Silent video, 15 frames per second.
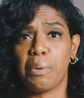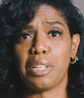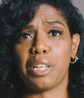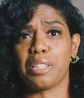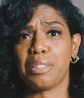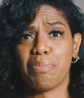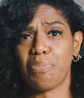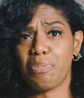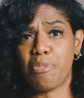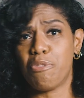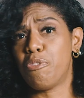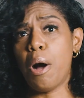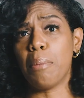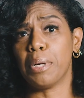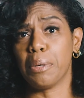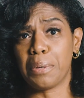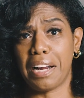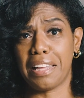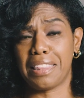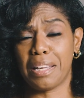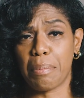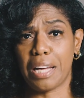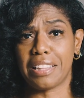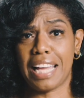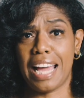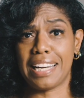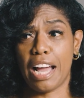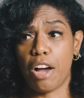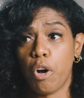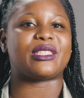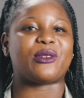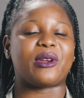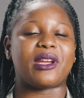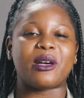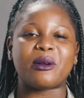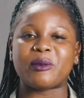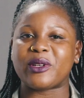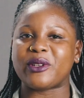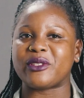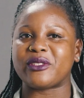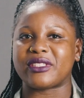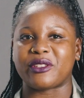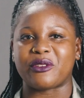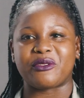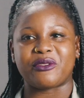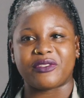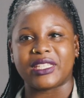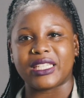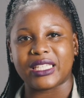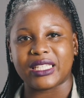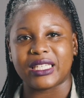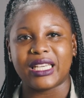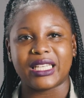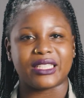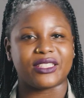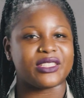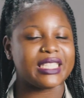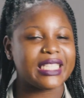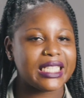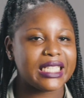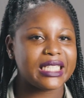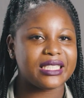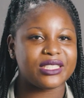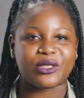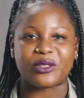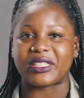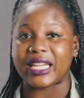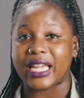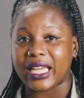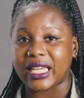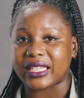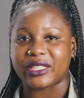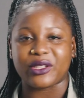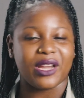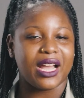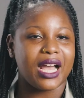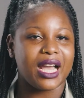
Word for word: I wanna vomit when I think about that now. It's your elbows, your feet, your knees, your neck, your